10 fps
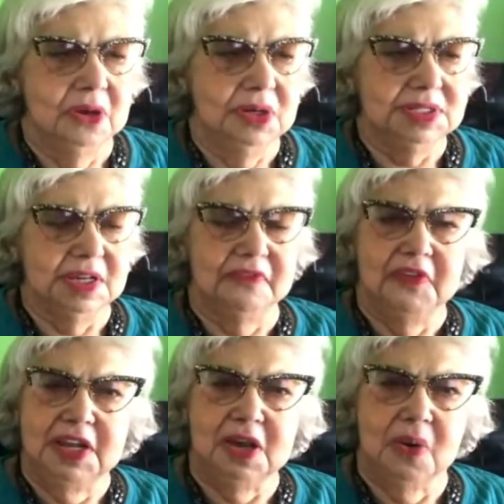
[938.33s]
there is a
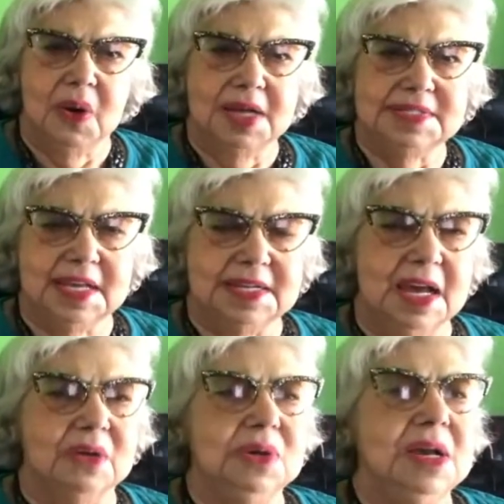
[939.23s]
video I send
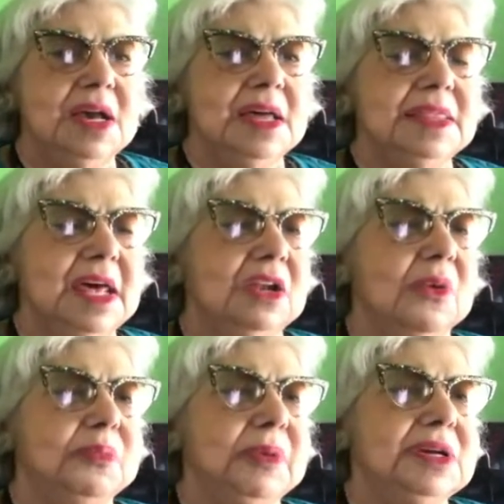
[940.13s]
out
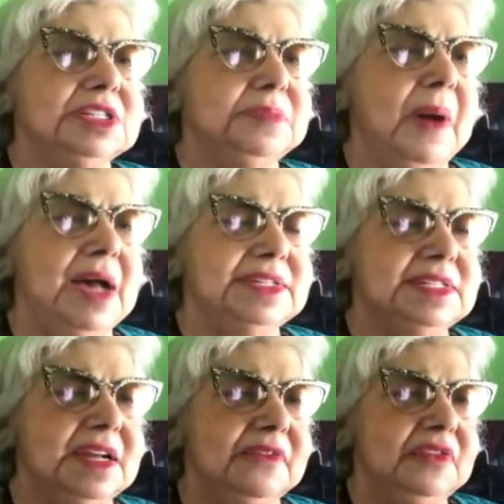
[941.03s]
that is
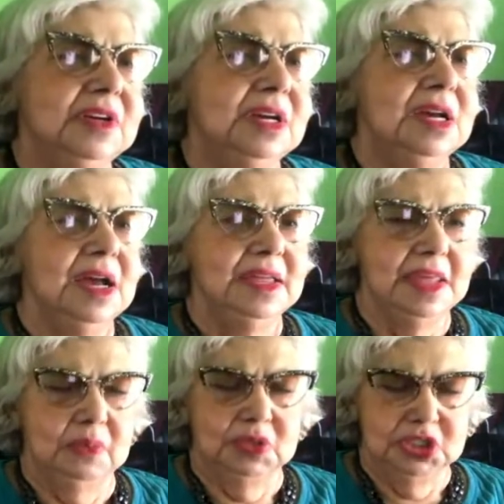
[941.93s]
positive
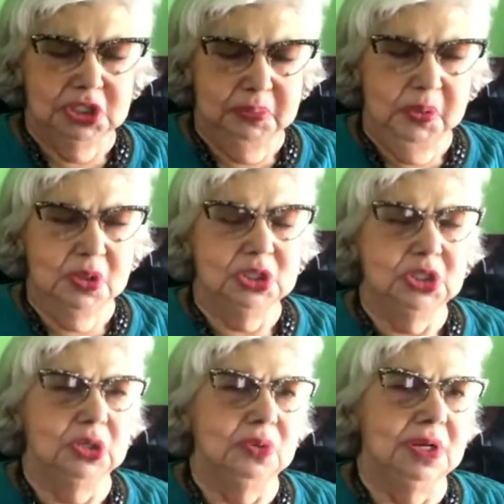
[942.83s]
and that will
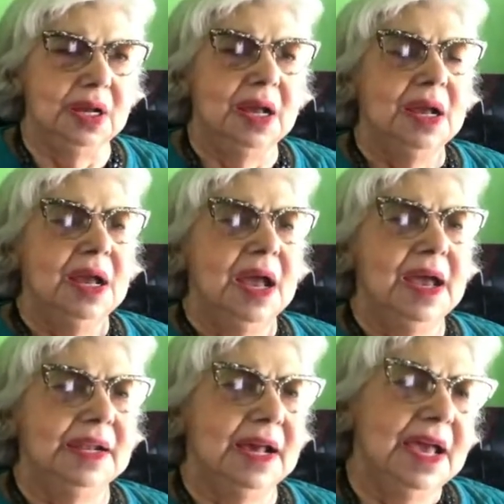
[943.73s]
support you.
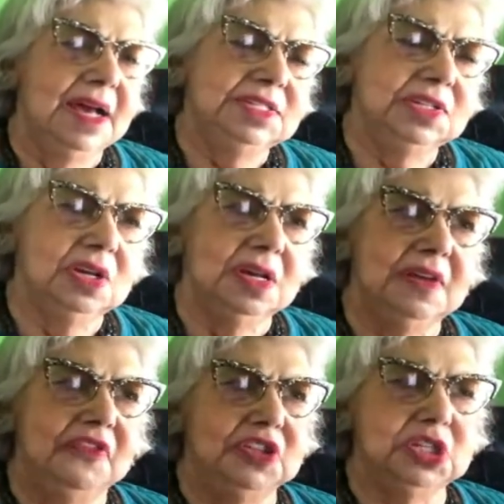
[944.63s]
And I ask
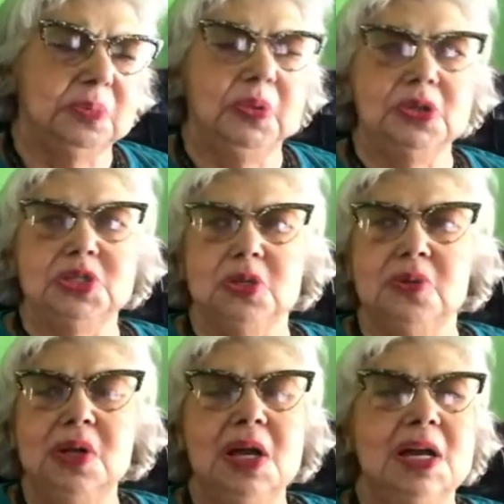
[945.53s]
if it supports
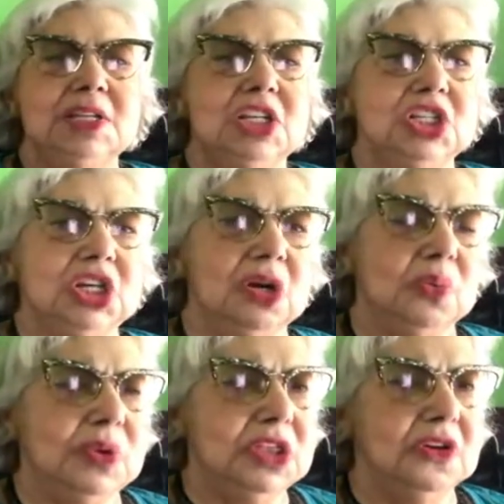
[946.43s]
you to share
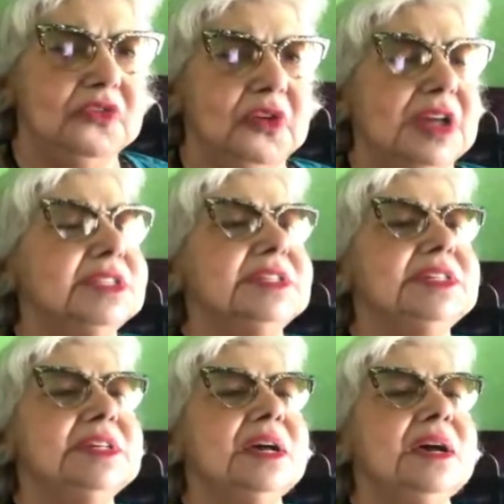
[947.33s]
it with your
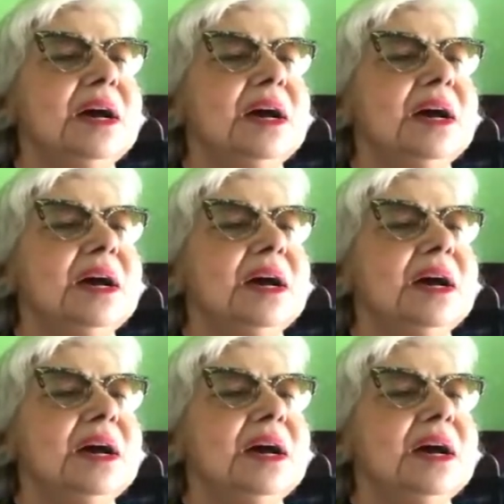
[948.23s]
friends.